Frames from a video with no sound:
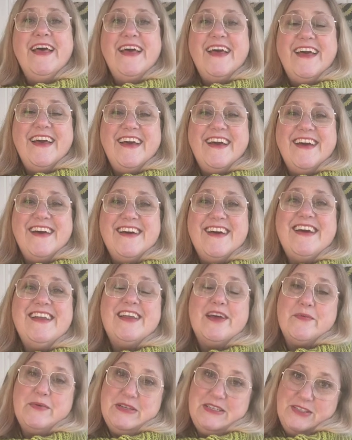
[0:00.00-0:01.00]
and
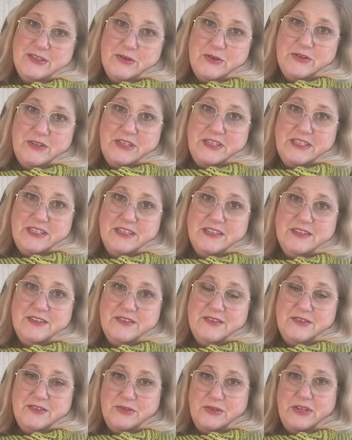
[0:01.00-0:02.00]
I will start it
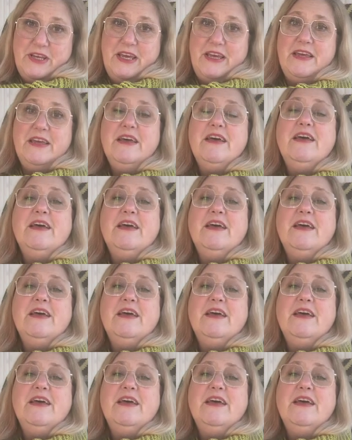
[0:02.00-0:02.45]
today.